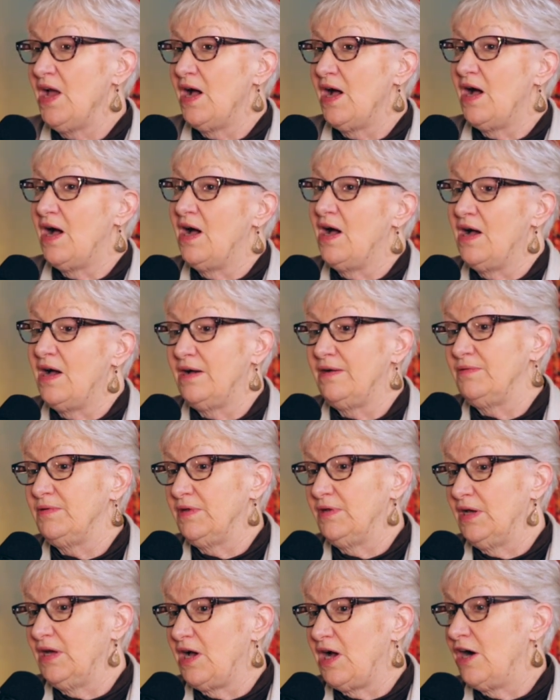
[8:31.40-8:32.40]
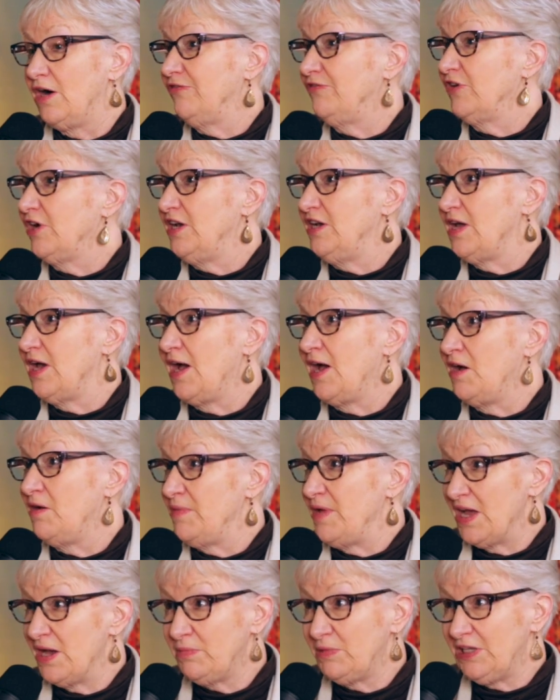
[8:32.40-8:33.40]
uh, our friend um,
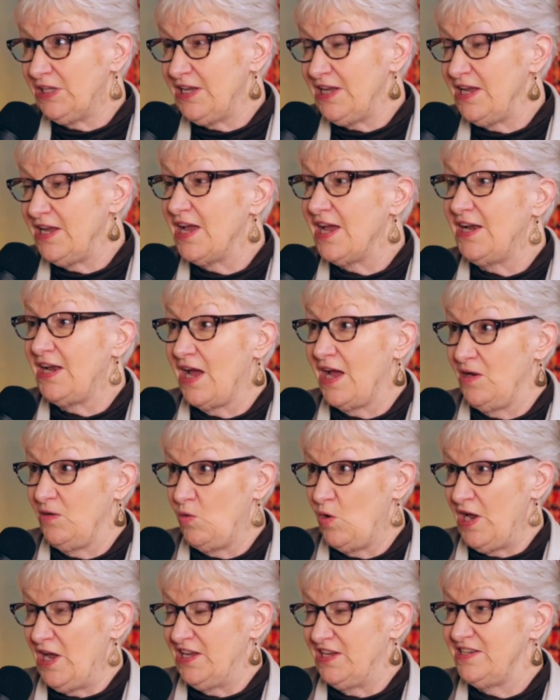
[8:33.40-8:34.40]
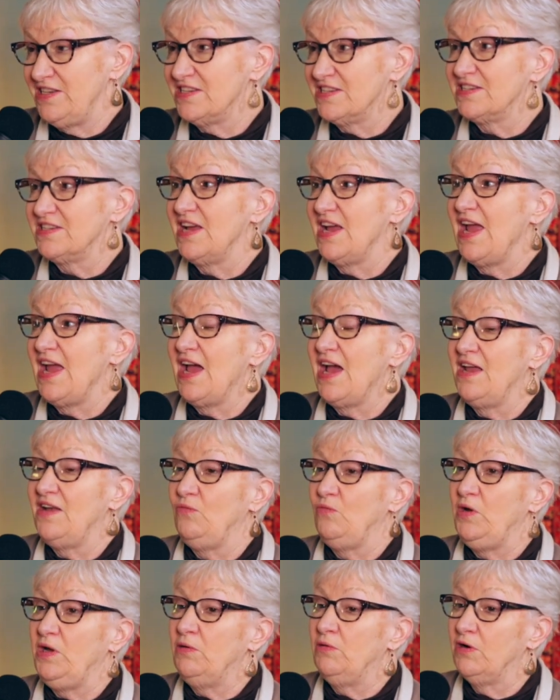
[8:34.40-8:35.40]
Emily and I went,
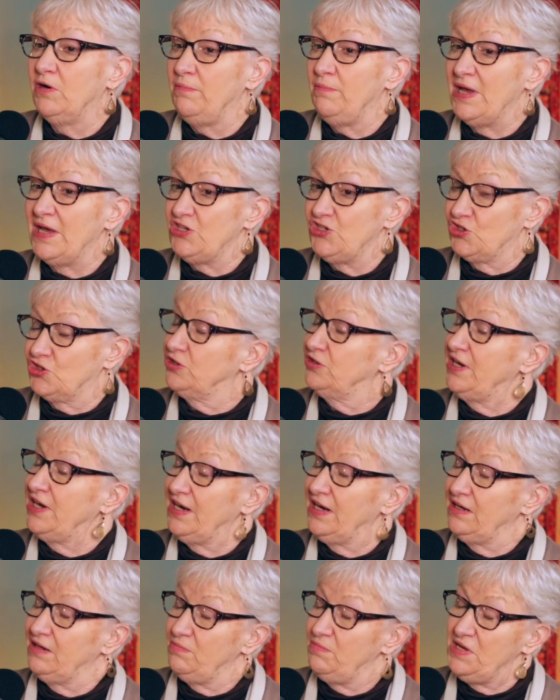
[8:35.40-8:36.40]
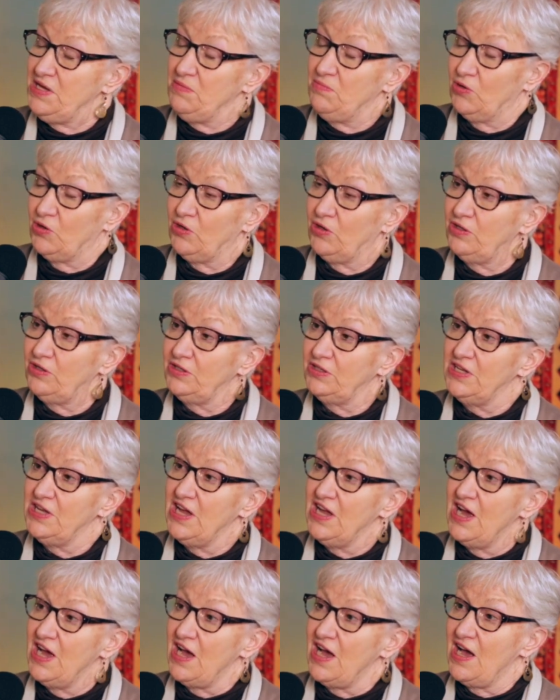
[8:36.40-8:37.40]
and we were mentoring people
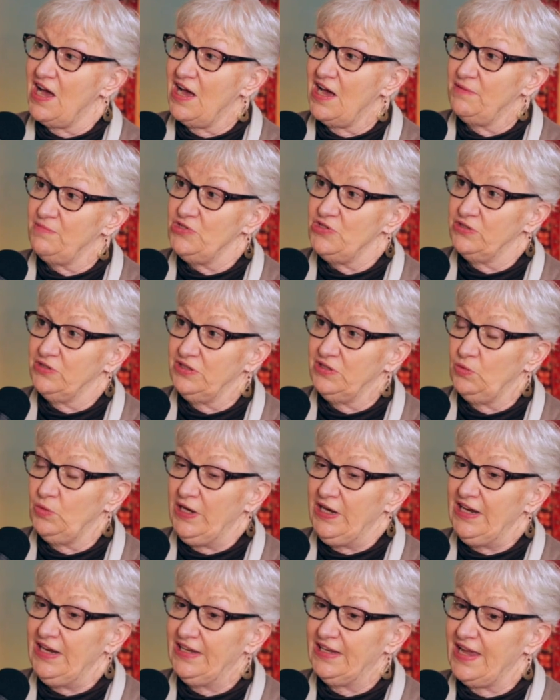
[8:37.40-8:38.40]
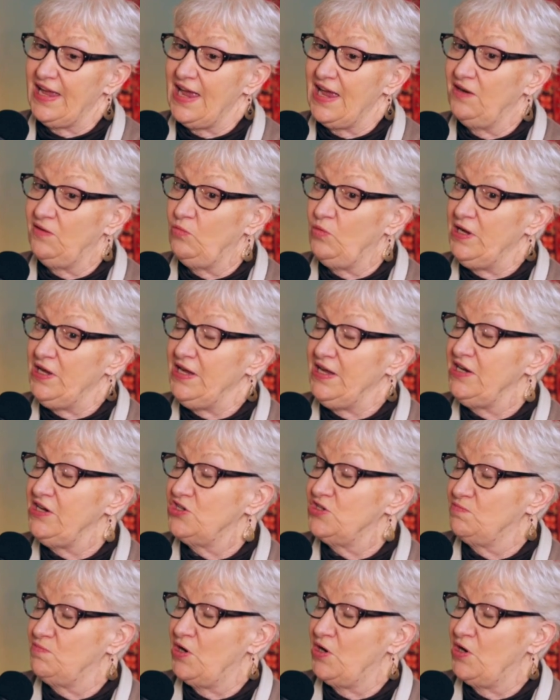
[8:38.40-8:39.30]
um, during the week, and we each